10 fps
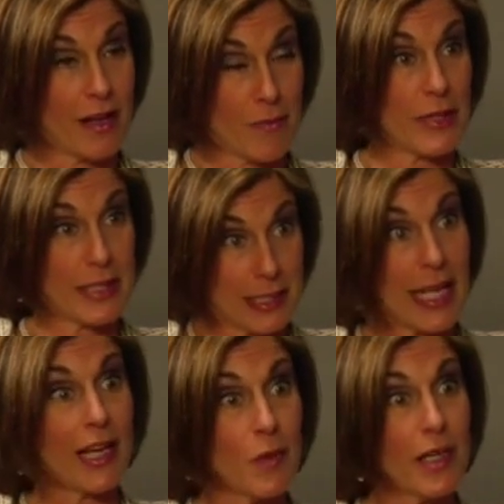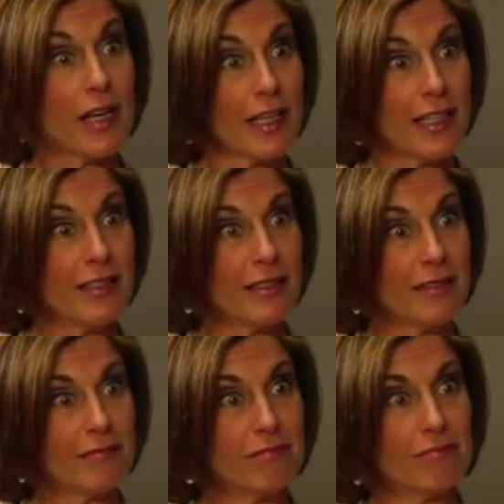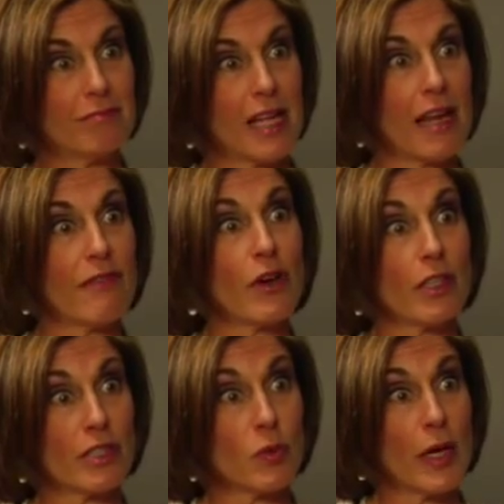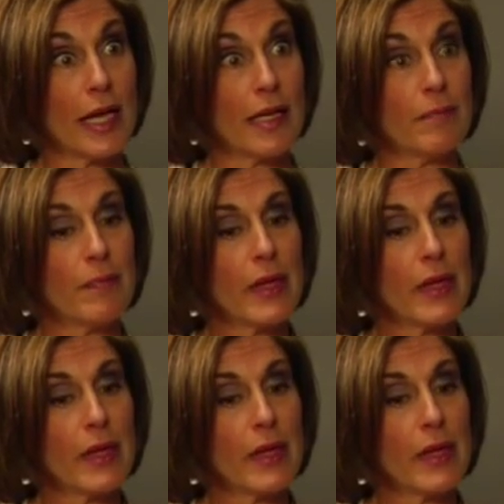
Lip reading: You put the second one on it, mm-hmm. and it falls away.